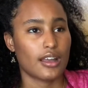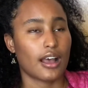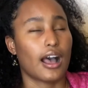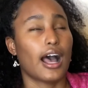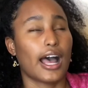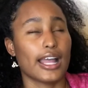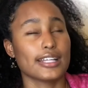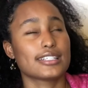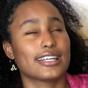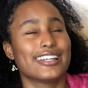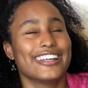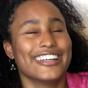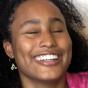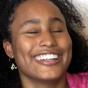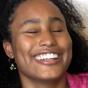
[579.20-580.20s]
I did
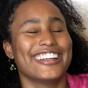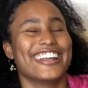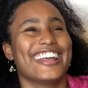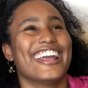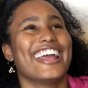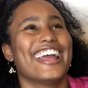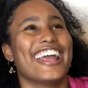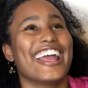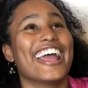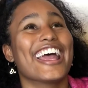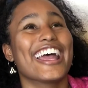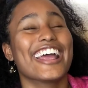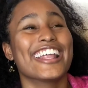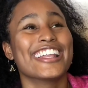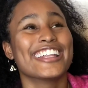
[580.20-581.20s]
it,
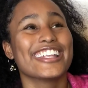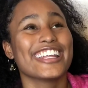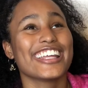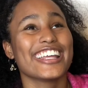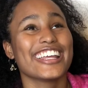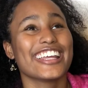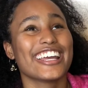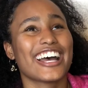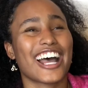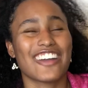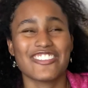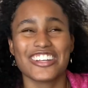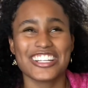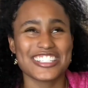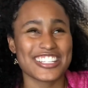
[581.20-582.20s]
and I'm
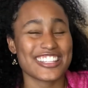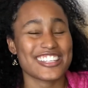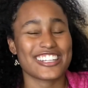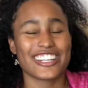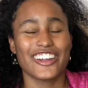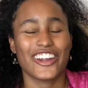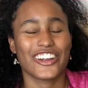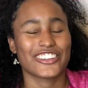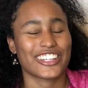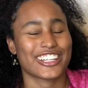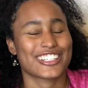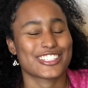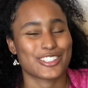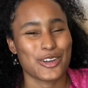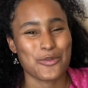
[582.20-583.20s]
not gonna say that it hurt like
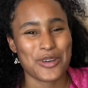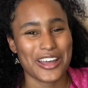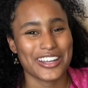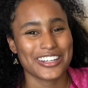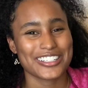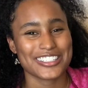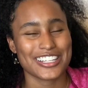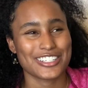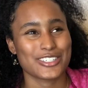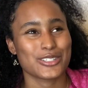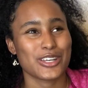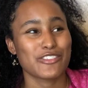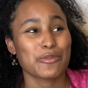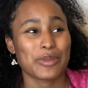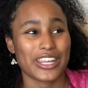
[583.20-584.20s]
so bad, because I do
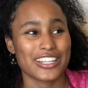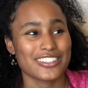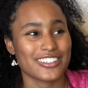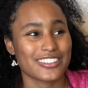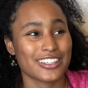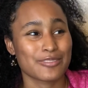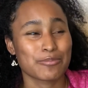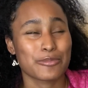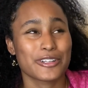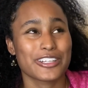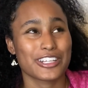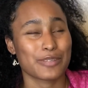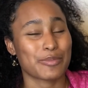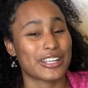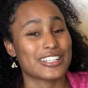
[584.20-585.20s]
have a pretty
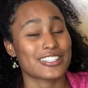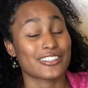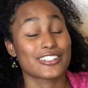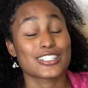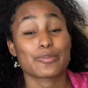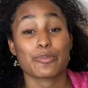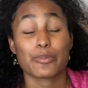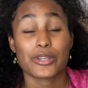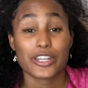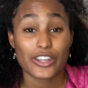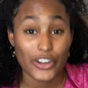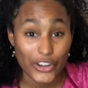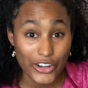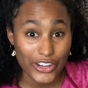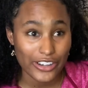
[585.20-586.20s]
good pain tolerance, but it
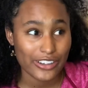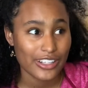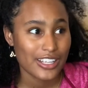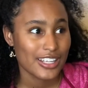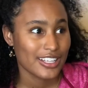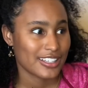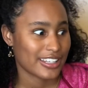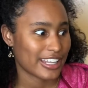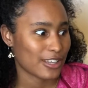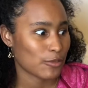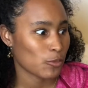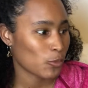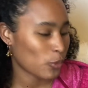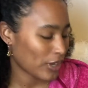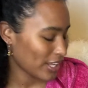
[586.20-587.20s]
hurt like
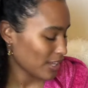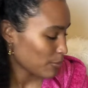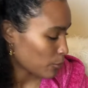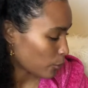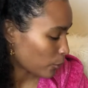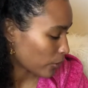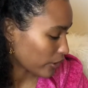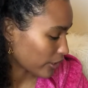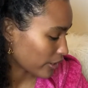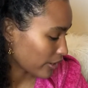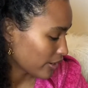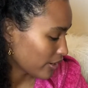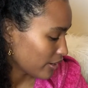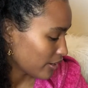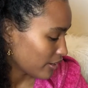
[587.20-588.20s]
way more
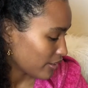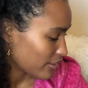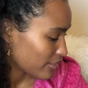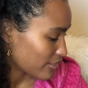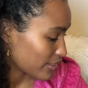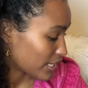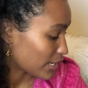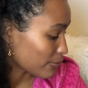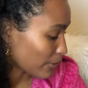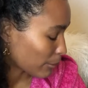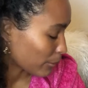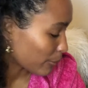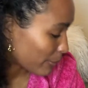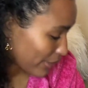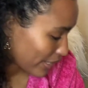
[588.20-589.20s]
than a
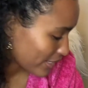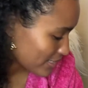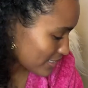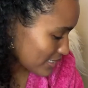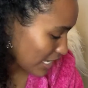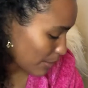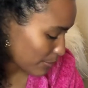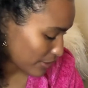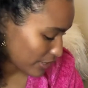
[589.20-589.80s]
rubber band snapping.